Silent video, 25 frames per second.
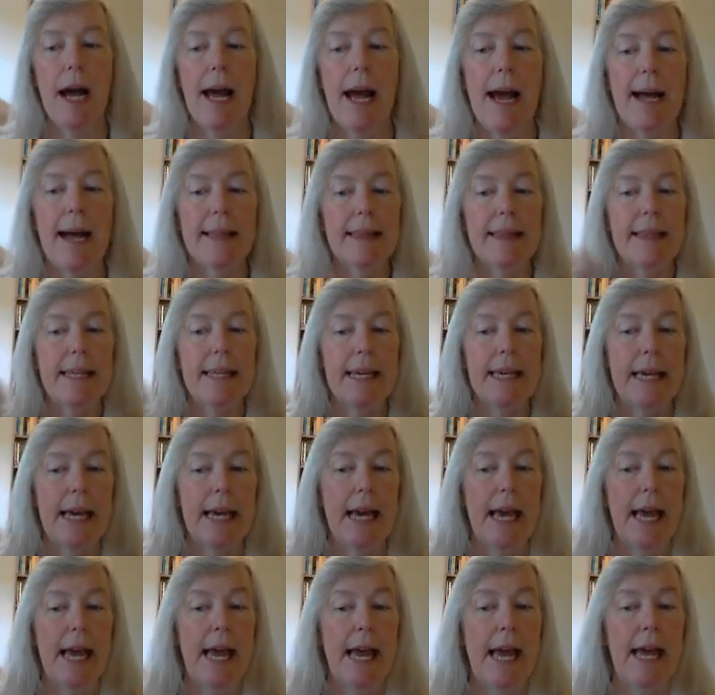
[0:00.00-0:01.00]
at the
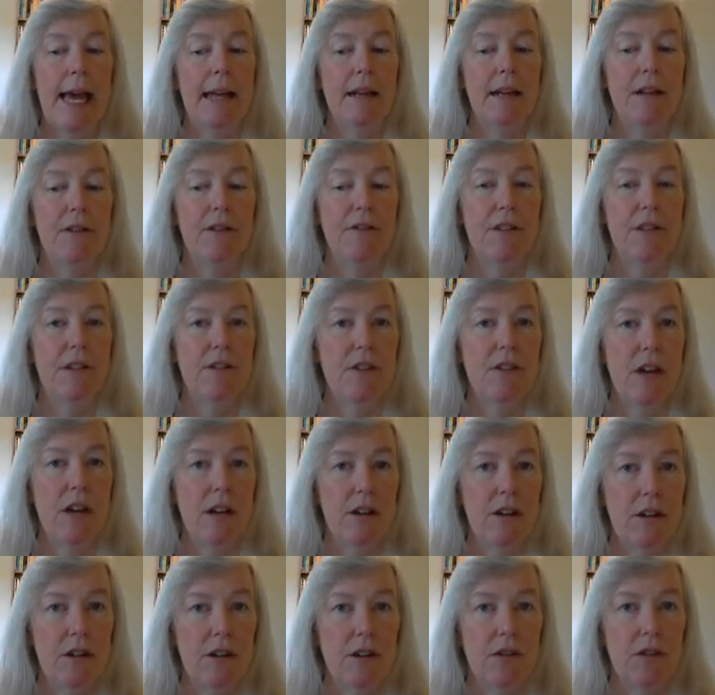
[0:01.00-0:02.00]
end of the
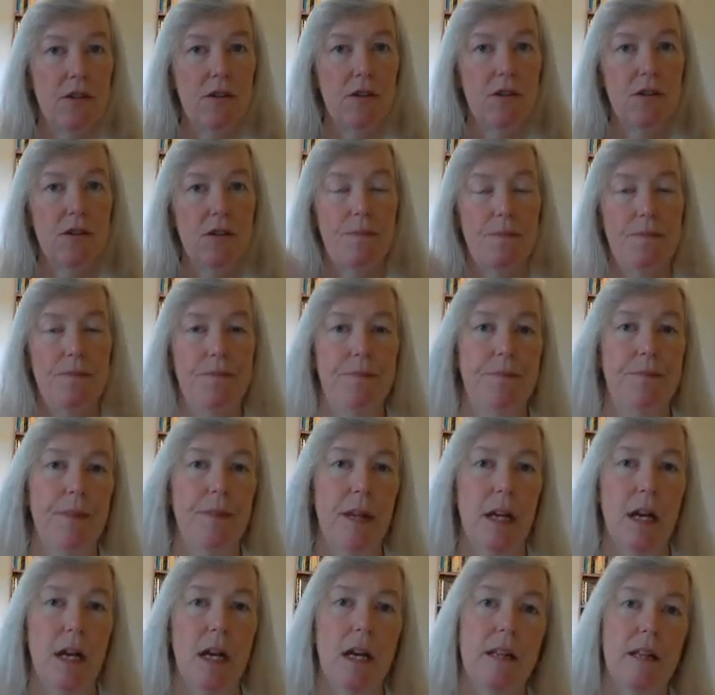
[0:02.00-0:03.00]
sentence.
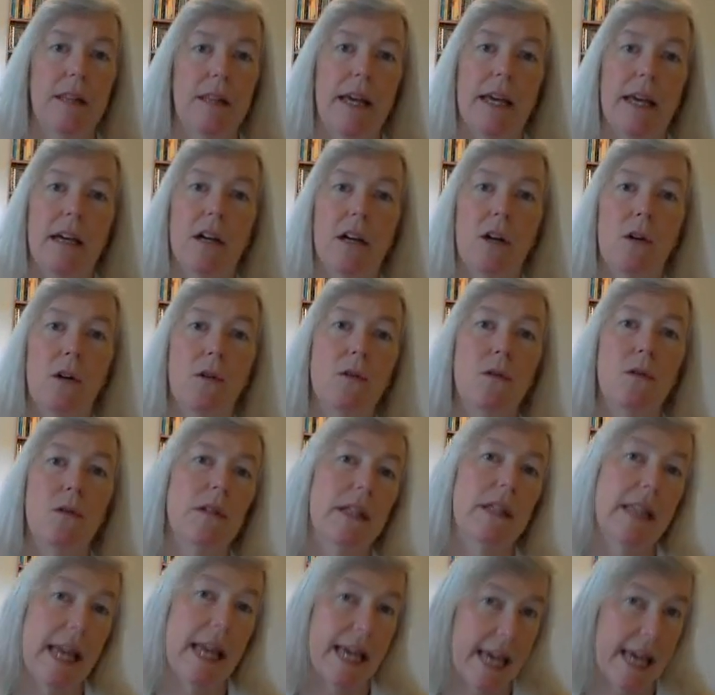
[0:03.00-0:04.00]
They
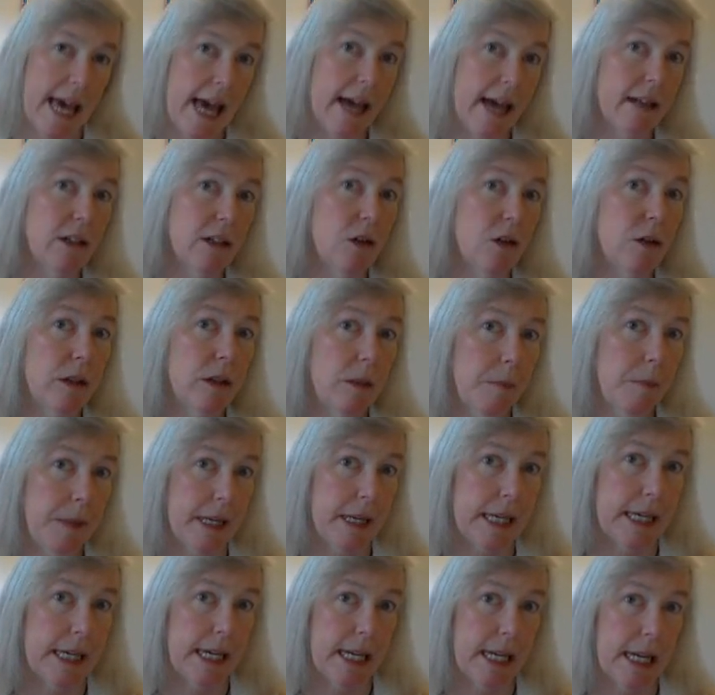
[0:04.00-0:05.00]
can go at the
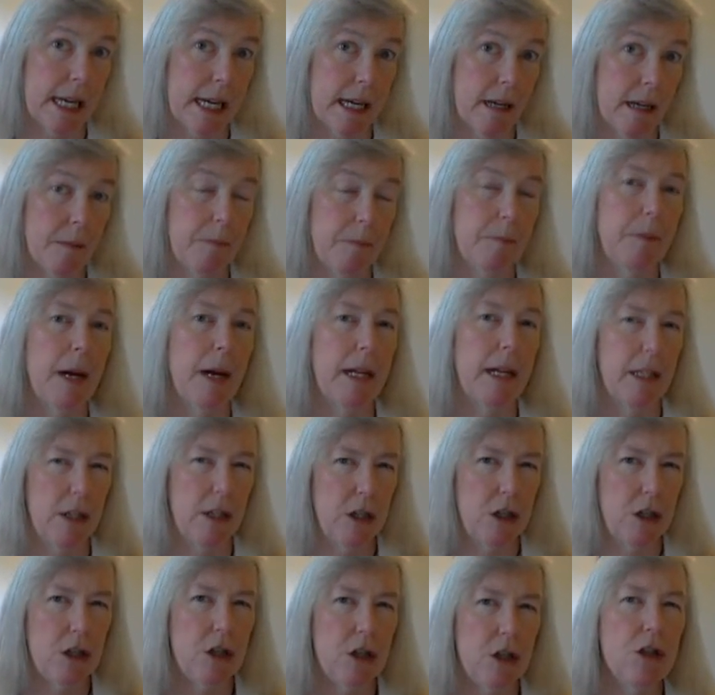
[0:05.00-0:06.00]
beginning, but
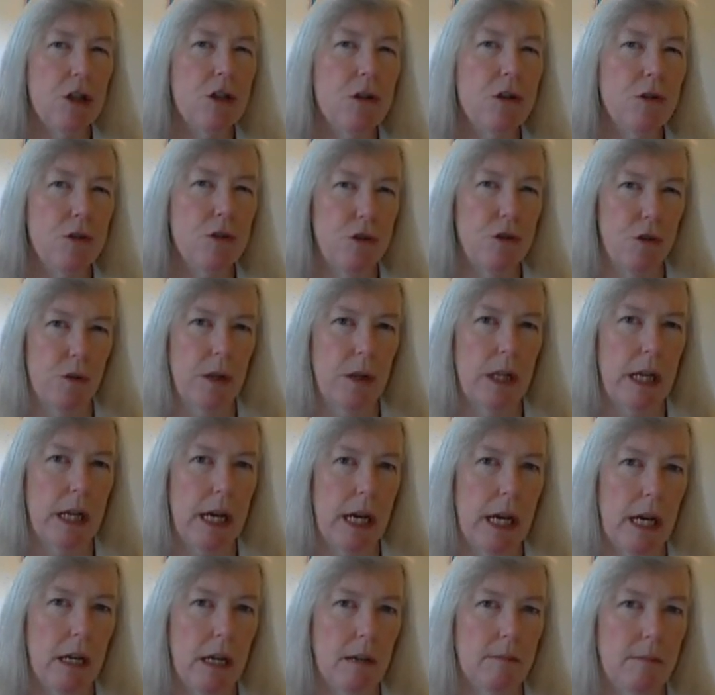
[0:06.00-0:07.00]
usually
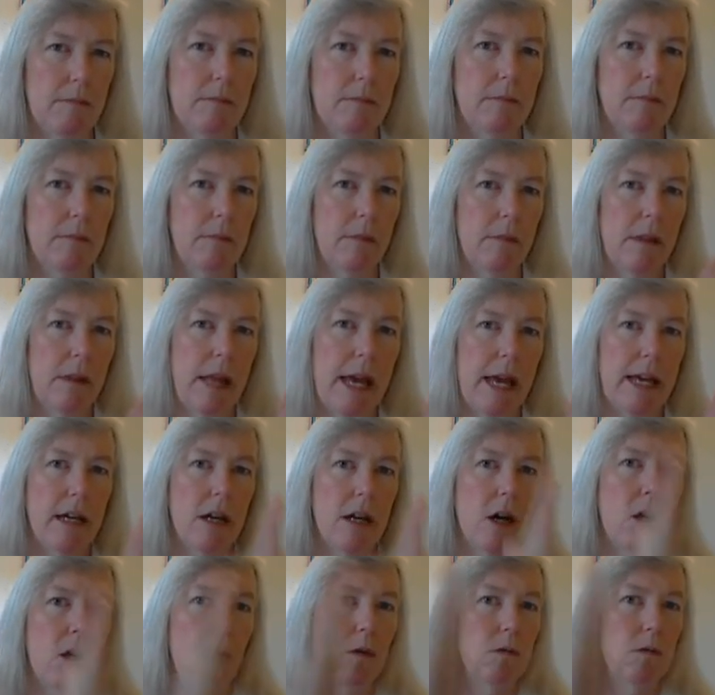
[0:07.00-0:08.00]
they
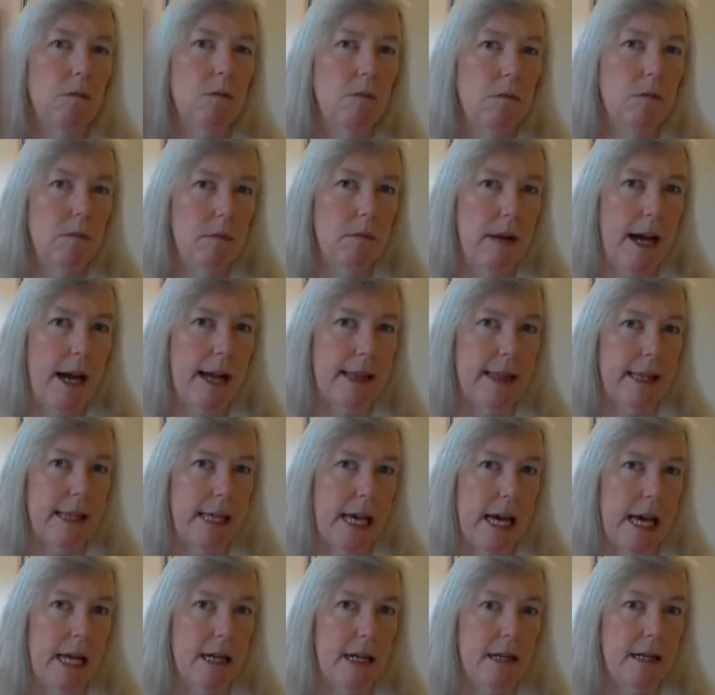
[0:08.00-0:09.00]
go at
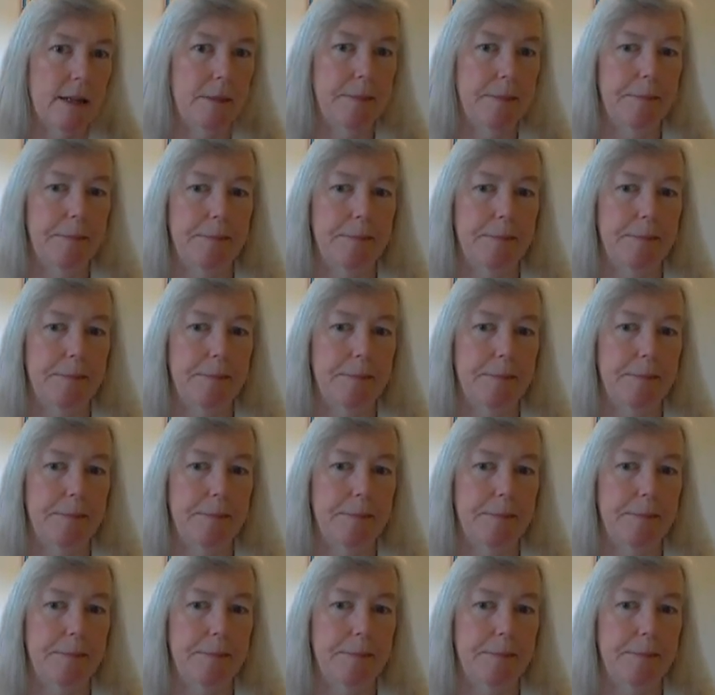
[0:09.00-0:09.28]
the end.